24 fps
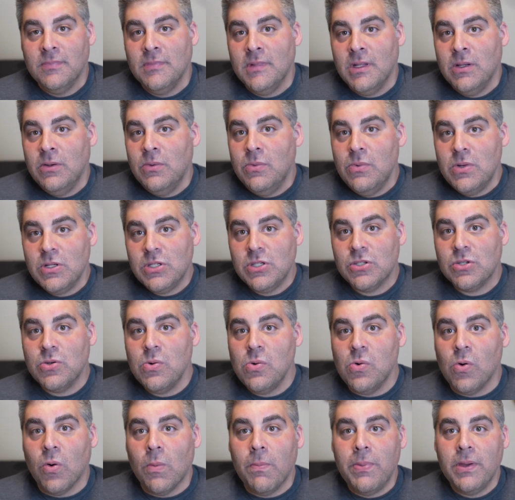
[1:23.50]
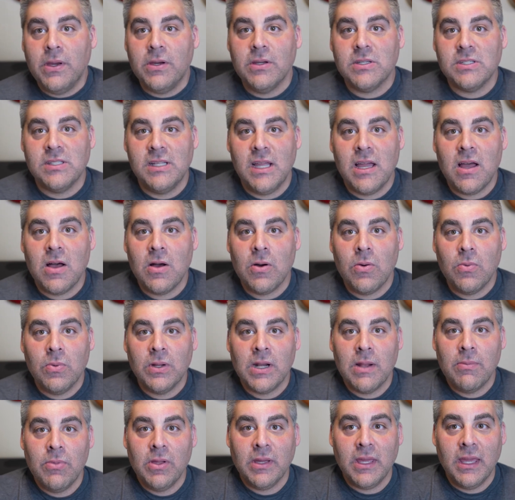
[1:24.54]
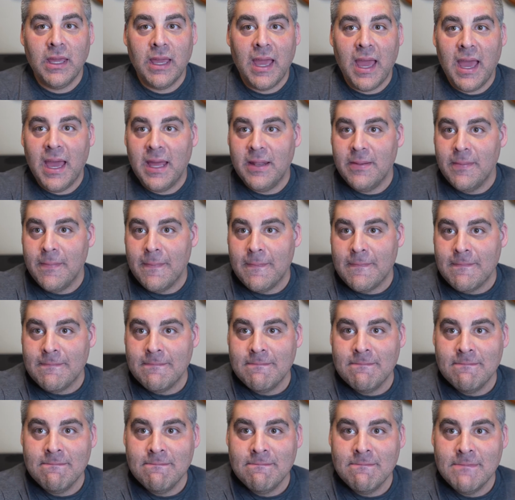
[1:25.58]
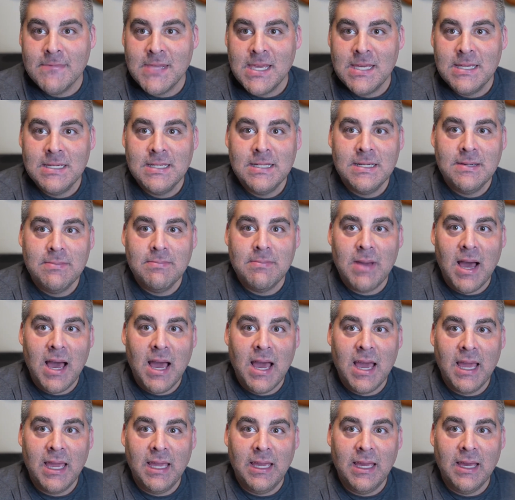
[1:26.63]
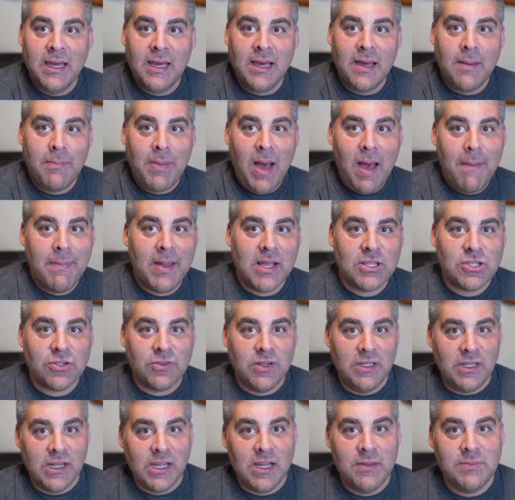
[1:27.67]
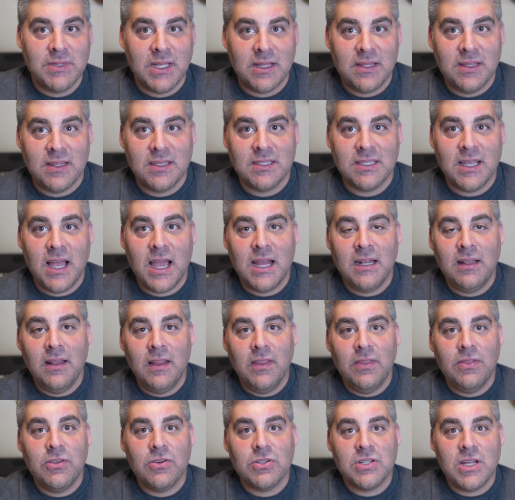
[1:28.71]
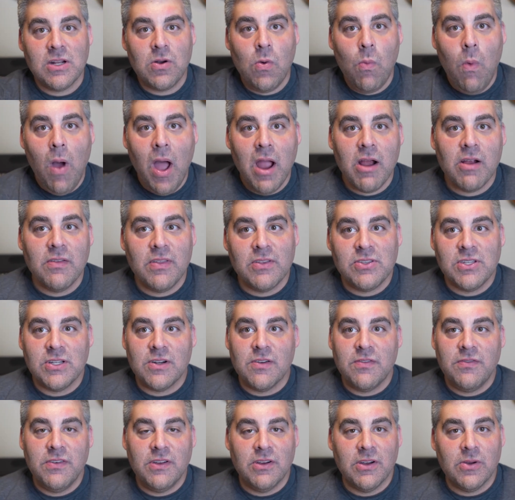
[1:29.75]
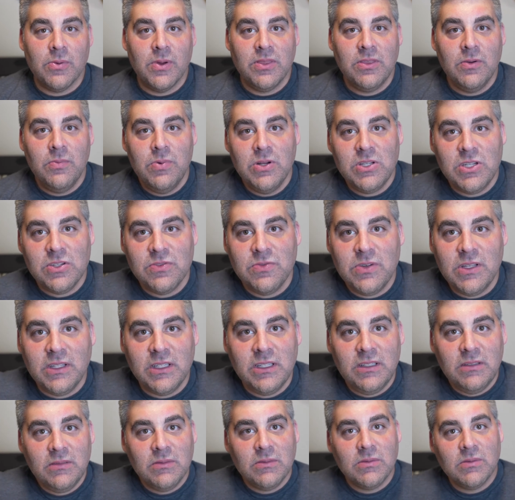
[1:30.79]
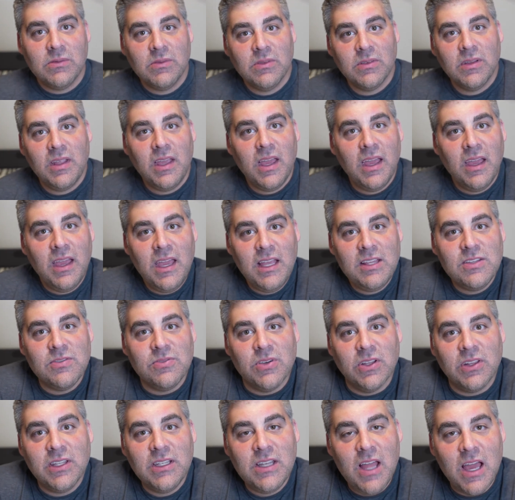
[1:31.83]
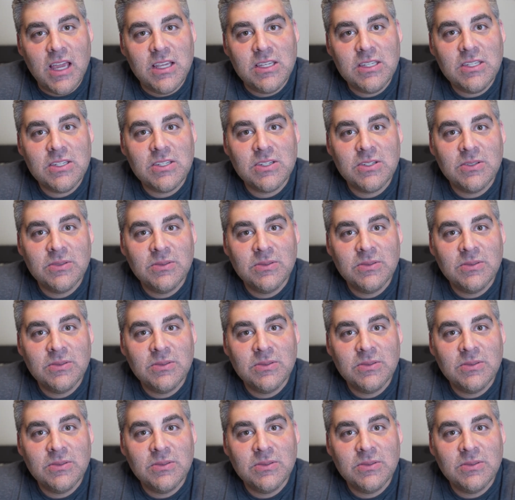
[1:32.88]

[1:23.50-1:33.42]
Which is cool, because now when I'm looking at my pop-out screen that comes out to the side, there's not a wire that's interfering with it, which is really, it's really nice.